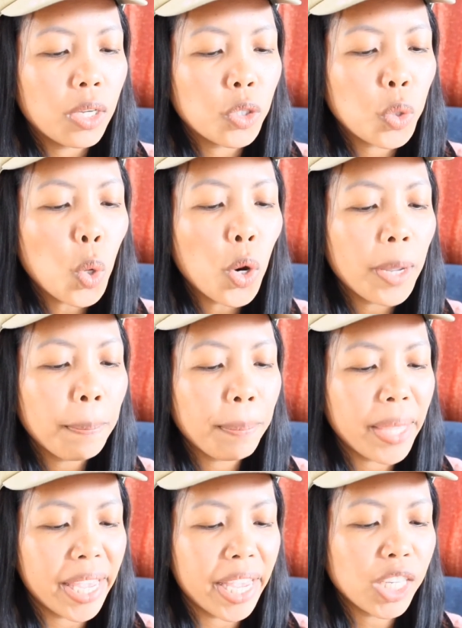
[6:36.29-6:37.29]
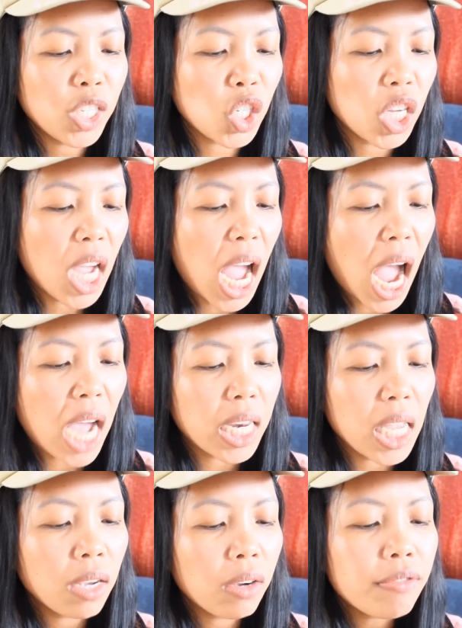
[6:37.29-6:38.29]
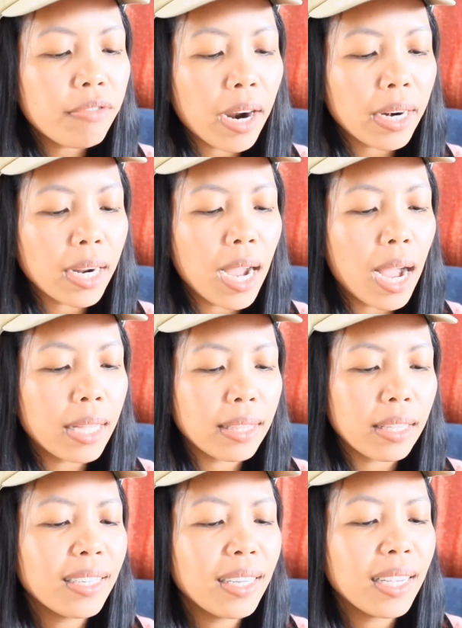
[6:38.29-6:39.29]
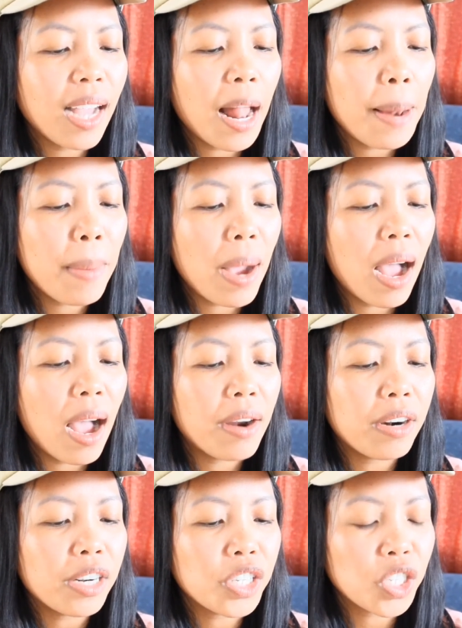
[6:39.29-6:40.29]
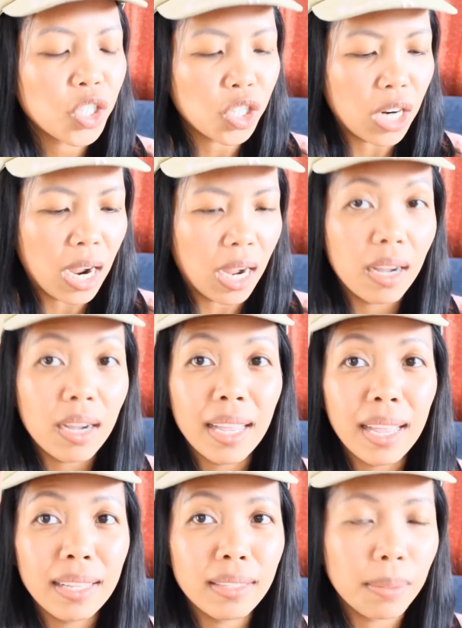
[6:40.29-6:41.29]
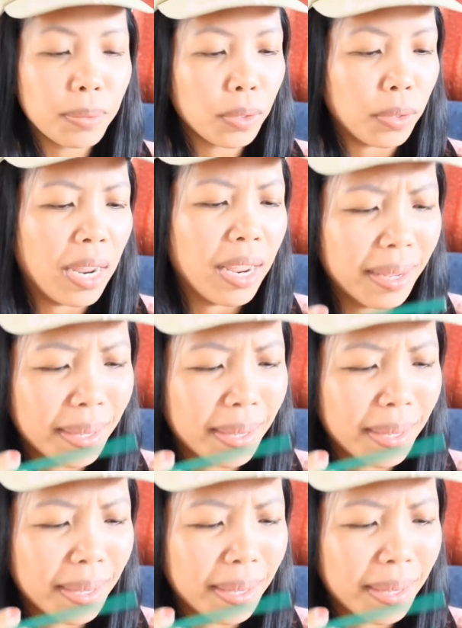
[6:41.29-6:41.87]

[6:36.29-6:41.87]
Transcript: Choi PH. Aniku Varga. Technical Maharashtra. Okay, I'm sorry.